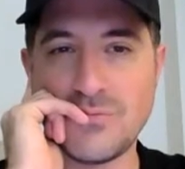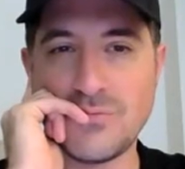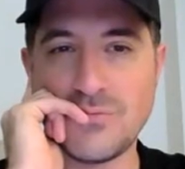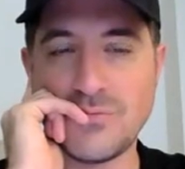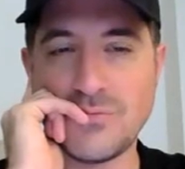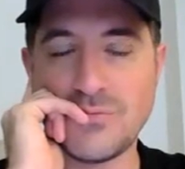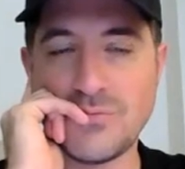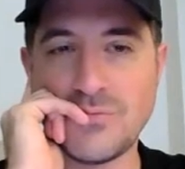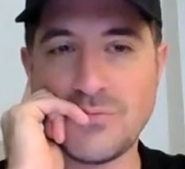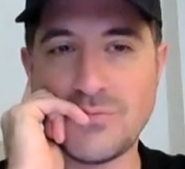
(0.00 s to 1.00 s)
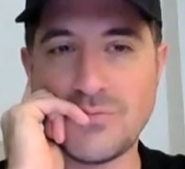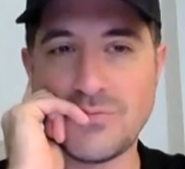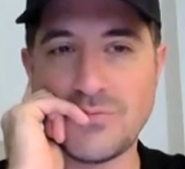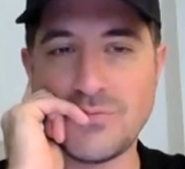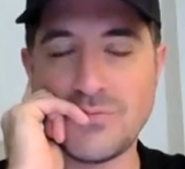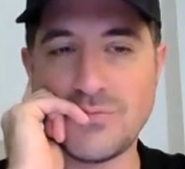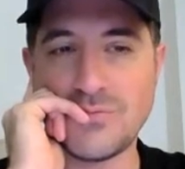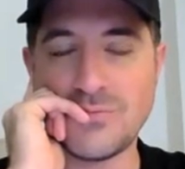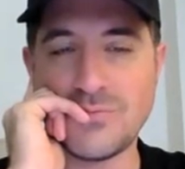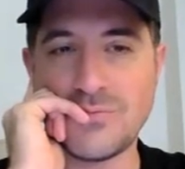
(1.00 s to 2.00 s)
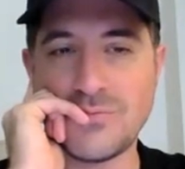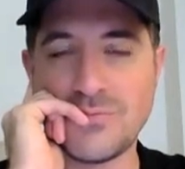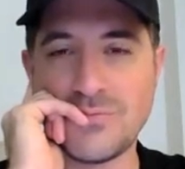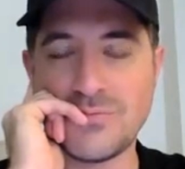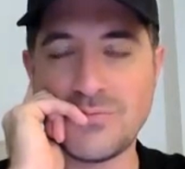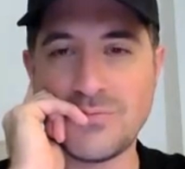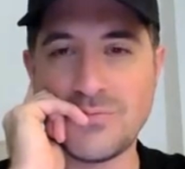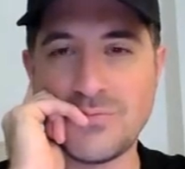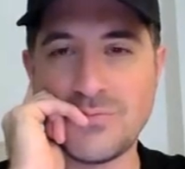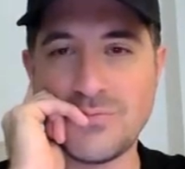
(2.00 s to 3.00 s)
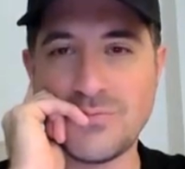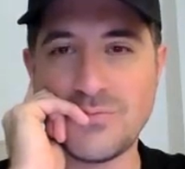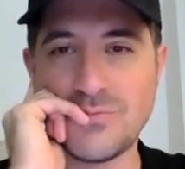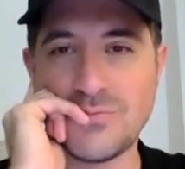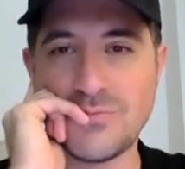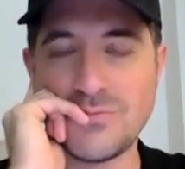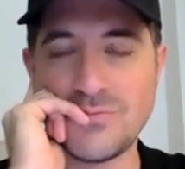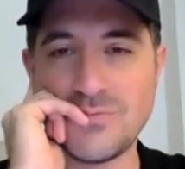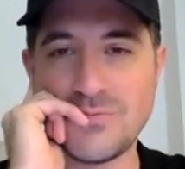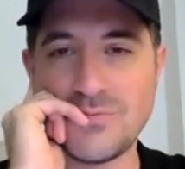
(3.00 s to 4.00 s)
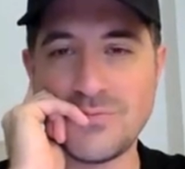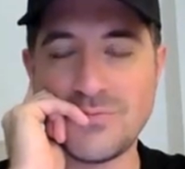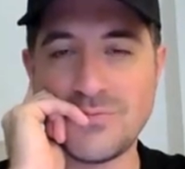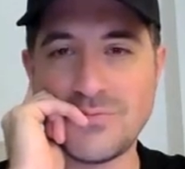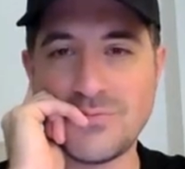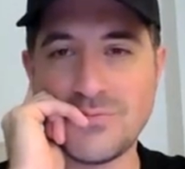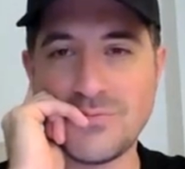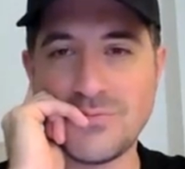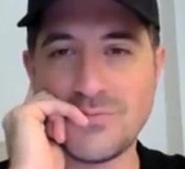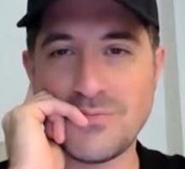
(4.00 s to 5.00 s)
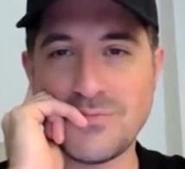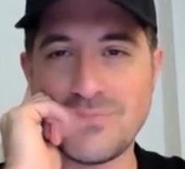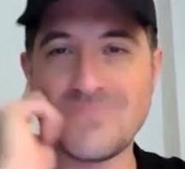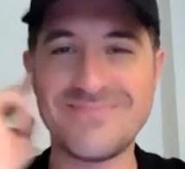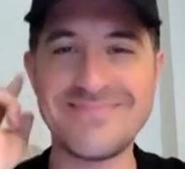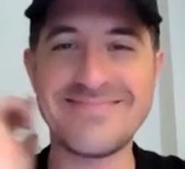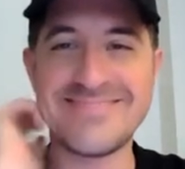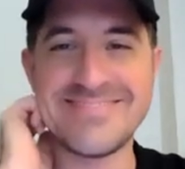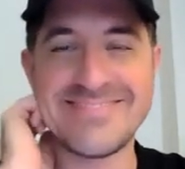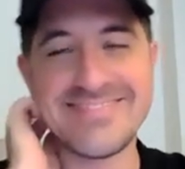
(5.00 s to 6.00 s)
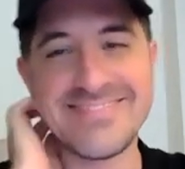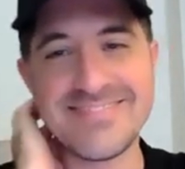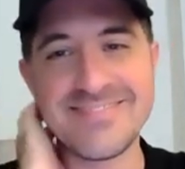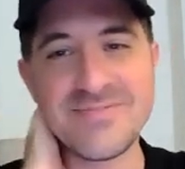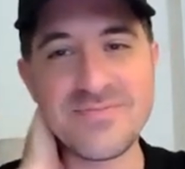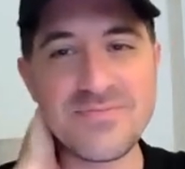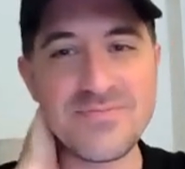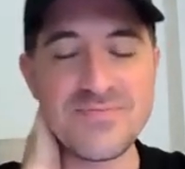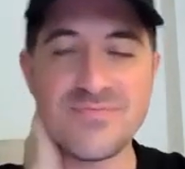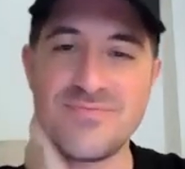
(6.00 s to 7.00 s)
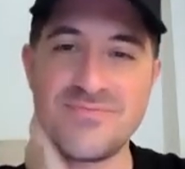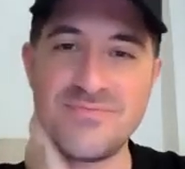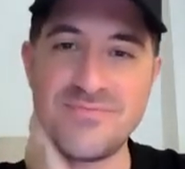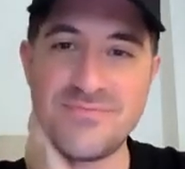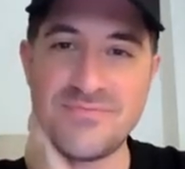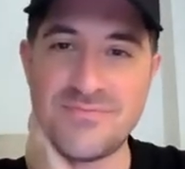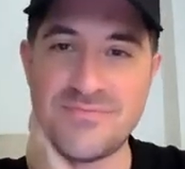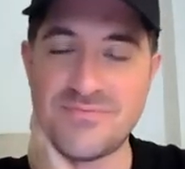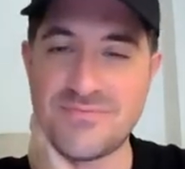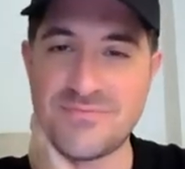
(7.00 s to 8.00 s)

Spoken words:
[no speech]